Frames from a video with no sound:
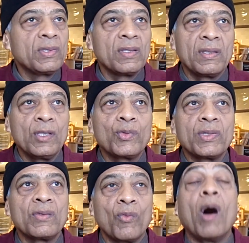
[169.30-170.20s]
this
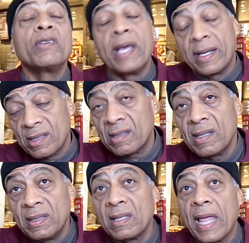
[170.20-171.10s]
was well, yes,
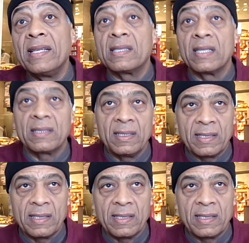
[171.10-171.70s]
in the late '60s.